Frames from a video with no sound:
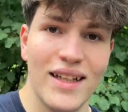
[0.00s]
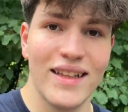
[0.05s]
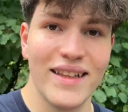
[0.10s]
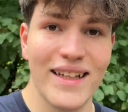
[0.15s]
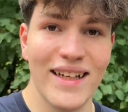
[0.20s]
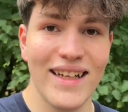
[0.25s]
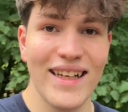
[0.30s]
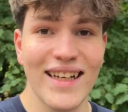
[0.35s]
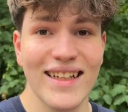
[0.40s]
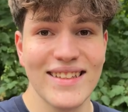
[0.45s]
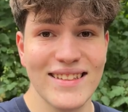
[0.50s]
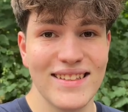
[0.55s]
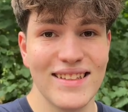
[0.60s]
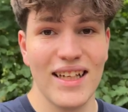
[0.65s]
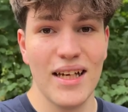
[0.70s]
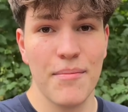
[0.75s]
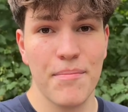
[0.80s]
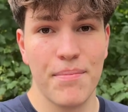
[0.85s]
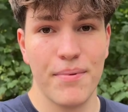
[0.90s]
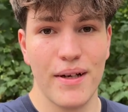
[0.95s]
The next
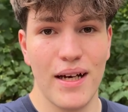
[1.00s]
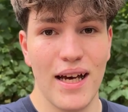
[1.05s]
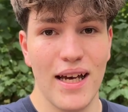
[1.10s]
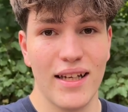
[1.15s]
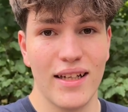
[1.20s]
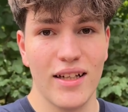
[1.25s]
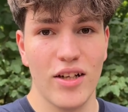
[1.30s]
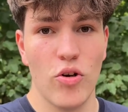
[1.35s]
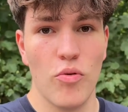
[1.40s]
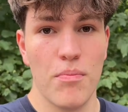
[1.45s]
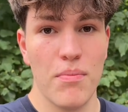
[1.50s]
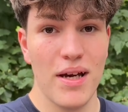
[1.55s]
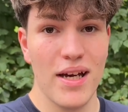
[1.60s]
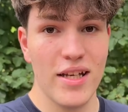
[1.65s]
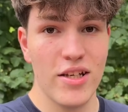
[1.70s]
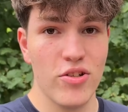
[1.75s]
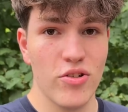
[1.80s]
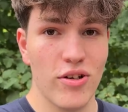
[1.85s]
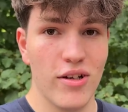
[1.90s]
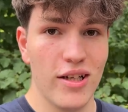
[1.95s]
step, I go
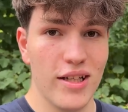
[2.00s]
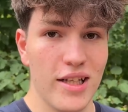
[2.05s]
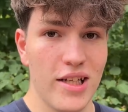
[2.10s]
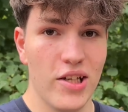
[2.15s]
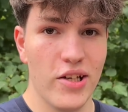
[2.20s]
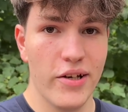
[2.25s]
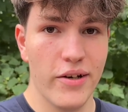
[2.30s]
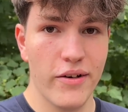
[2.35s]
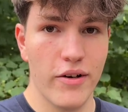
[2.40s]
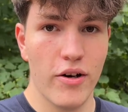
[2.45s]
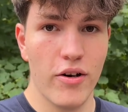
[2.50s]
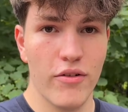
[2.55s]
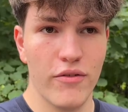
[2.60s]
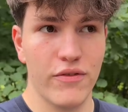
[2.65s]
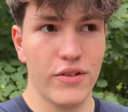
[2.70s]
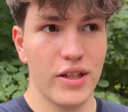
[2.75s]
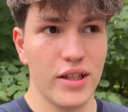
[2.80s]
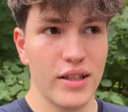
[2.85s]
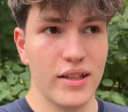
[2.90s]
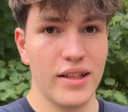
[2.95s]
manually
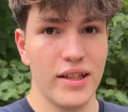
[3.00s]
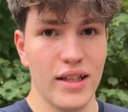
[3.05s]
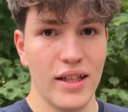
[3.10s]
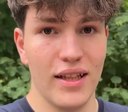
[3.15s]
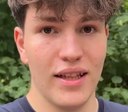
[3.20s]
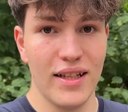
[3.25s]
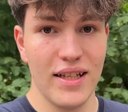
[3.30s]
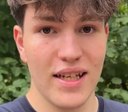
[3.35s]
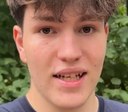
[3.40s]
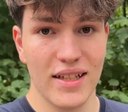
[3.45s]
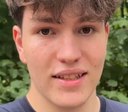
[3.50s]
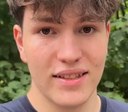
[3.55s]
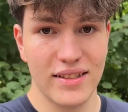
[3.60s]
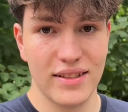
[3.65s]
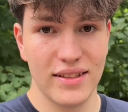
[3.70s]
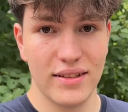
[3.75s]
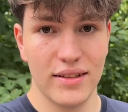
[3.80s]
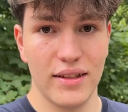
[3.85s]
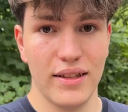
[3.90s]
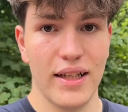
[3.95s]
over the links
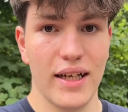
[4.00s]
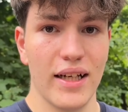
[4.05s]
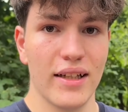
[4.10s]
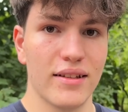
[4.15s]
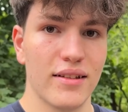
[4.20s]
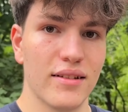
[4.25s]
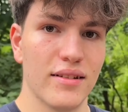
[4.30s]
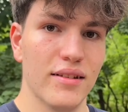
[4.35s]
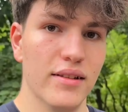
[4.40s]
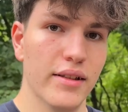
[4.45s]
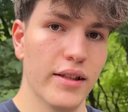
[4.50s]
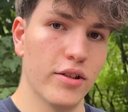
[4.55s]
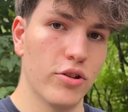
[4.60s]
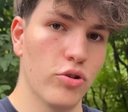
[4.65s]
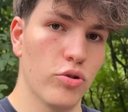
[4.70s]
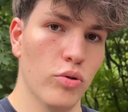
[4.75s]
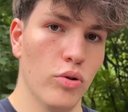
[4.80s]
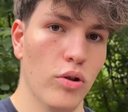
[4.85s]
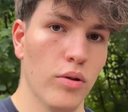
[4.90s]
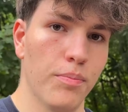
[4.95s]
that the
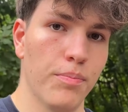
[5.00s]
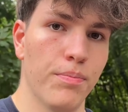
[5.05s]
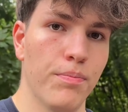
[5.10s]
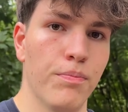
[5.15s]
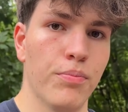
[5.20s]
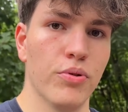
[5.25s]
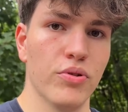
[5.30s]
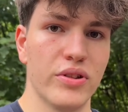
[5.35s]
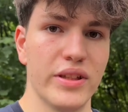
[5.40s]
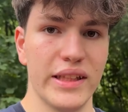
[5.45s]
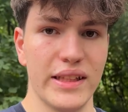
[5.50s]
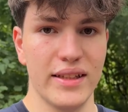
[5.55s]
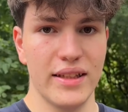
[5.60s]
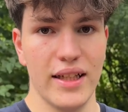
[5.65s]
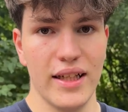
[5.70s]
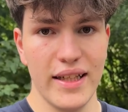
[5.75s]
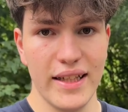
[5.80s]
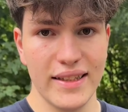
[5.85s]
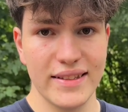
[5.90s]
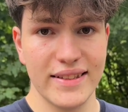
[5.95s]
tool put in
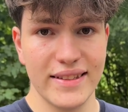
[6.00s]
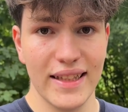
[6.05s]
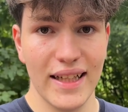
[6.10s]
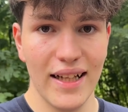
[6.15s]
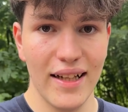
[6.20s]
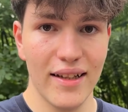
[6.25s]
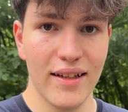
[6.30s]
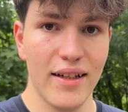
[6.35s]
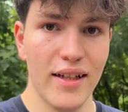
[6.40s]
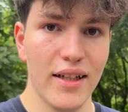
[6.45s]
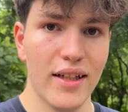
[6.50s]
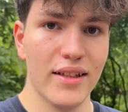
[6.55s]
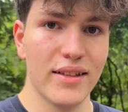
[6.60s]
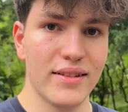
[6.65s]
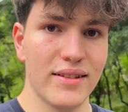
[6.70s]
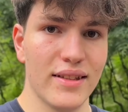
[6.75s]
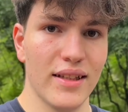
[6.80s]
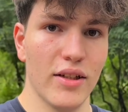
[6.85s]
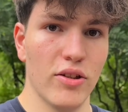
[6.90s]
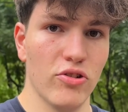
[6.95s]
the Excel.
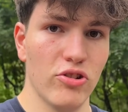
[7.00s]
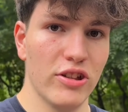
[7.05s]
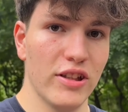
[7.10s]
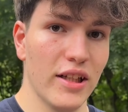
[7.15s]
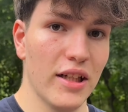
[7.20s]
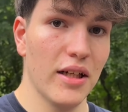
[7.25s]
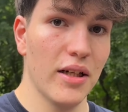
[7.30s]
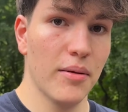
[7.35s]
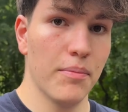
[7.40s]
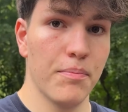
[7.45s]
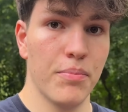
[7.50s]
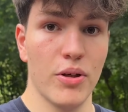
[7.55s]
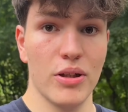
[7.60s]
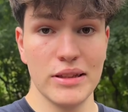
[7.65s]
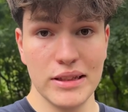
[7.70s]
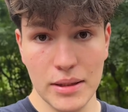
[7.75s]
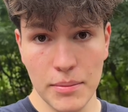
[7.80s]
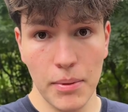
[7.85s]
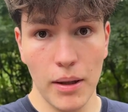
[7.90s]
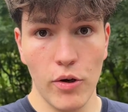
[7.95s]
So the
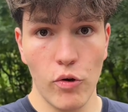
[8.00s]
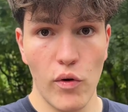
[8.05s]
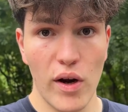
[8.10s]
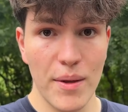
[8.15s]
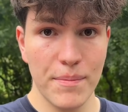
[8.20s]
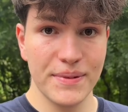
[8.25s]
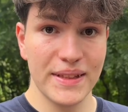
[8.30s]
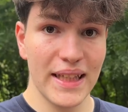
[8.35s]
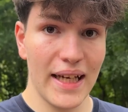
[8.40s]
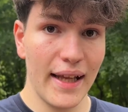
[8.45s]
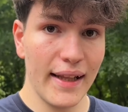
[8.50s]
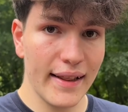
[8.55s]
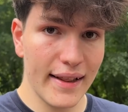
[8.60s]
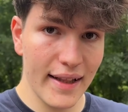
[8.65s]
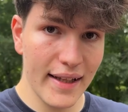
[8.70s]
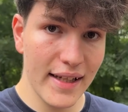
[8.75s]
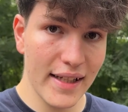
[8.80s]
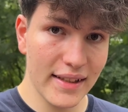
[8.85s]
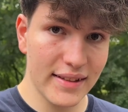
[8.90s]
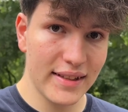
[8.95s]
possible website
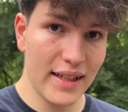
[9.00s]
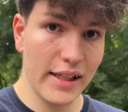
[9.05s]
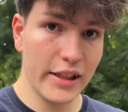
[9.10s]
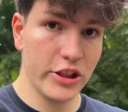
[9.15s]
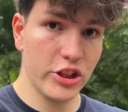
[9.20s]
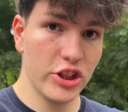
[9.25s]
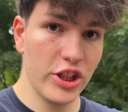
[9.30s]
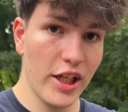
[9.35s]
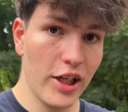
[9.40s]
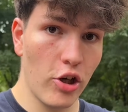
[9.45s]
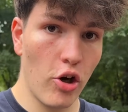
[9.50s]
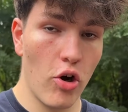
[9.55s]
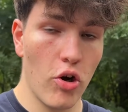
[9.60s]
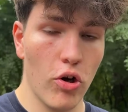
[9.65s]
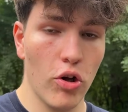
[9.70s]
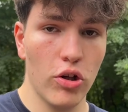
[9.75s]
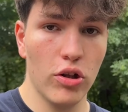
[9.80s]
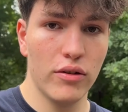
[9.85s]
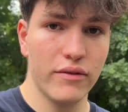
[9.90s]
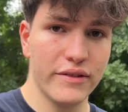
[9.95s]
links, I check
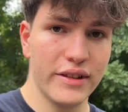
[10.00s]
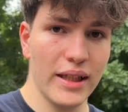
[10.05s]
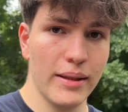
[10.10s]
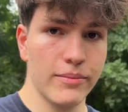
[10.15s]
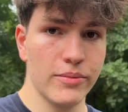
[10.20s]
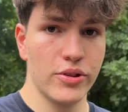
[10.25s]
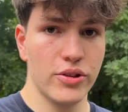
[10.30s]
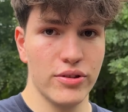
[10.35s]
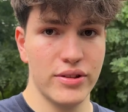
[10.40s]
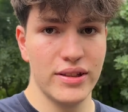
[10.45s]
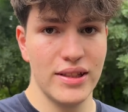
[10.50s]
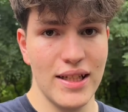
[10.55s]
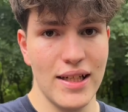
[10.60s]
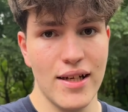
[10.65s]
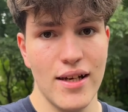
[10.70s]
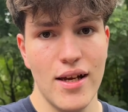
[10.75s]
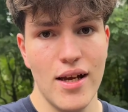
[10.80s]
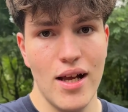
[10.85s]
all of them to see